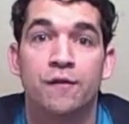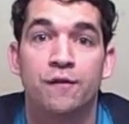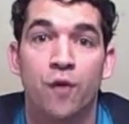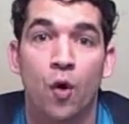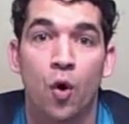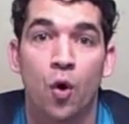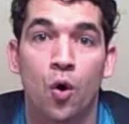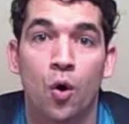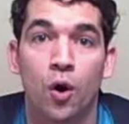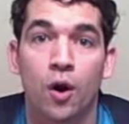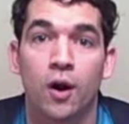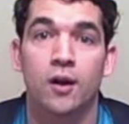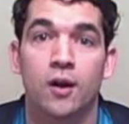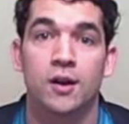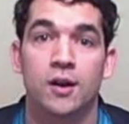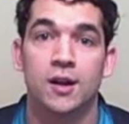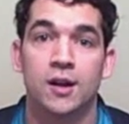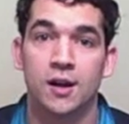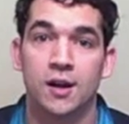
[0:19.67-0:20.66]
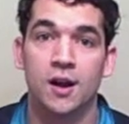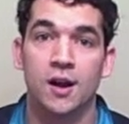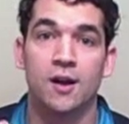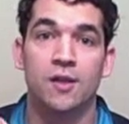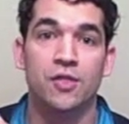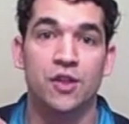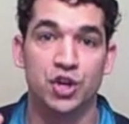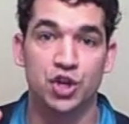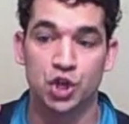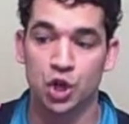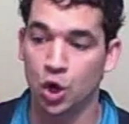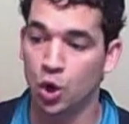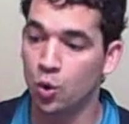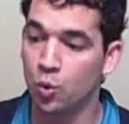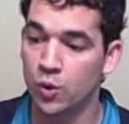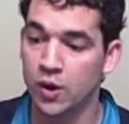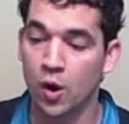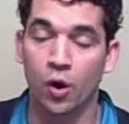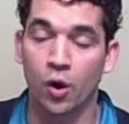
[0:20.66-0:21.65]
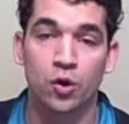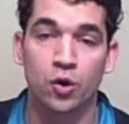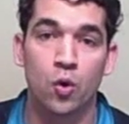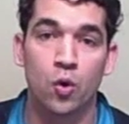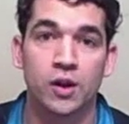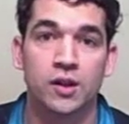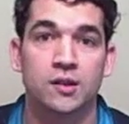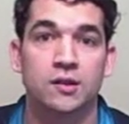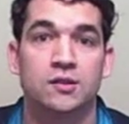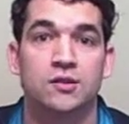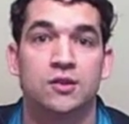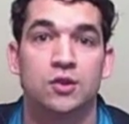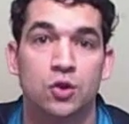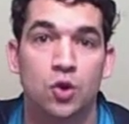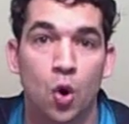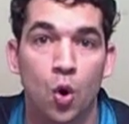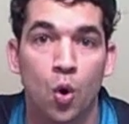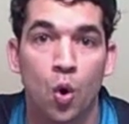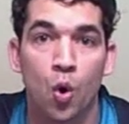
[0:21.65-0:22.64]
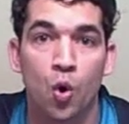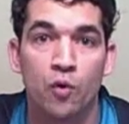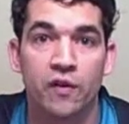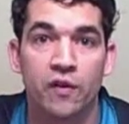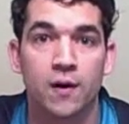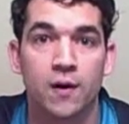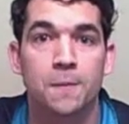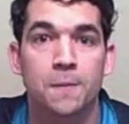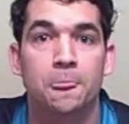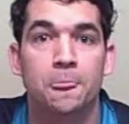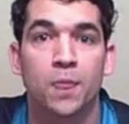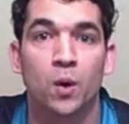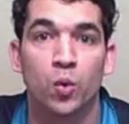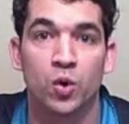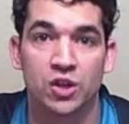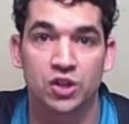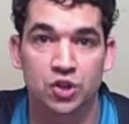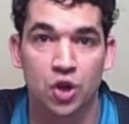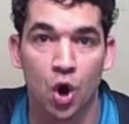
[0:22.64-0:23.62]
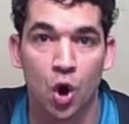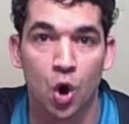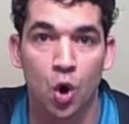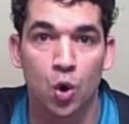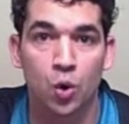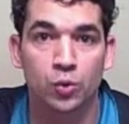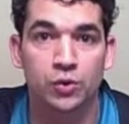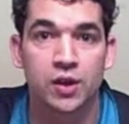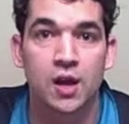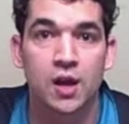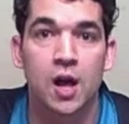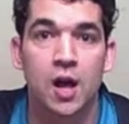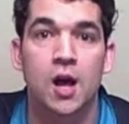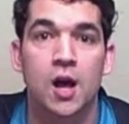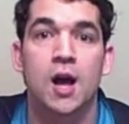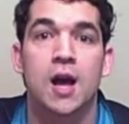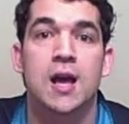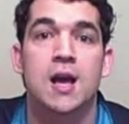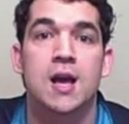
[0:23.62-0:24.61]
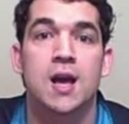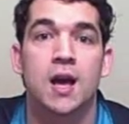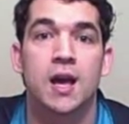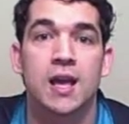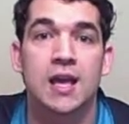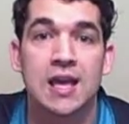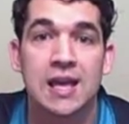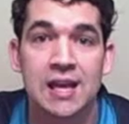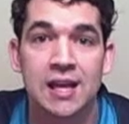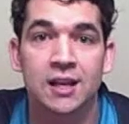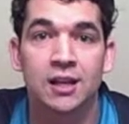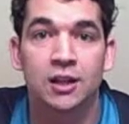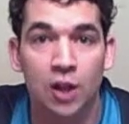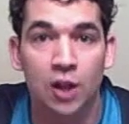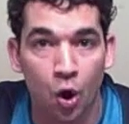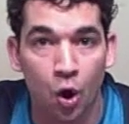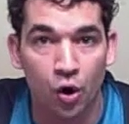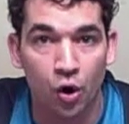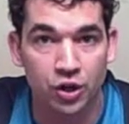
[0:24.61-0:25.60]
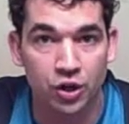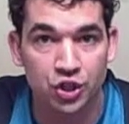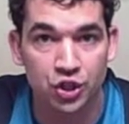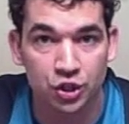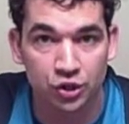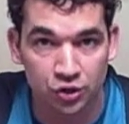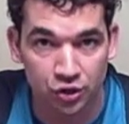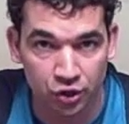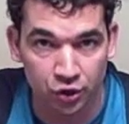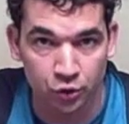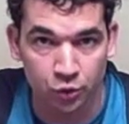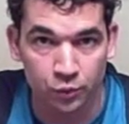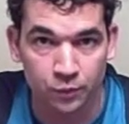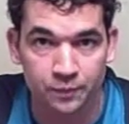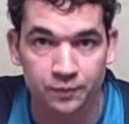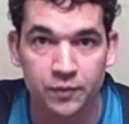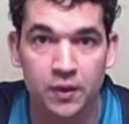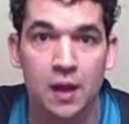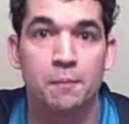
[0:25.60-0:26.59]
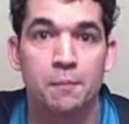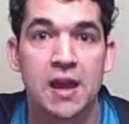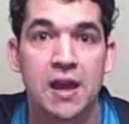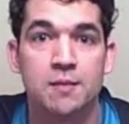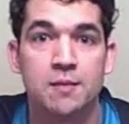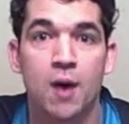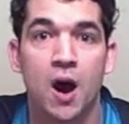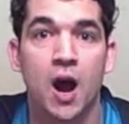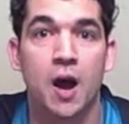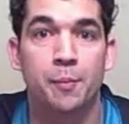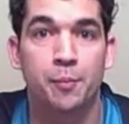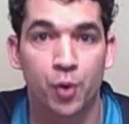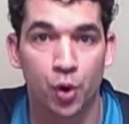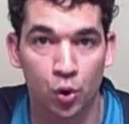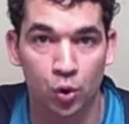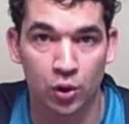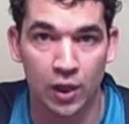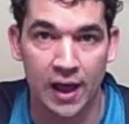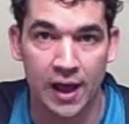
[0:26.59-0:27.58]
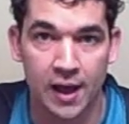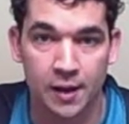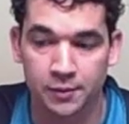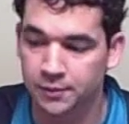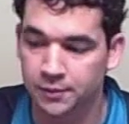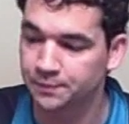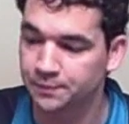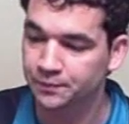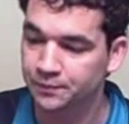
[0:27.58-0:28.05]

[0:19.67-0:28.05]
for the show we are going to go over what is called Enlarge 2, made by ProLab.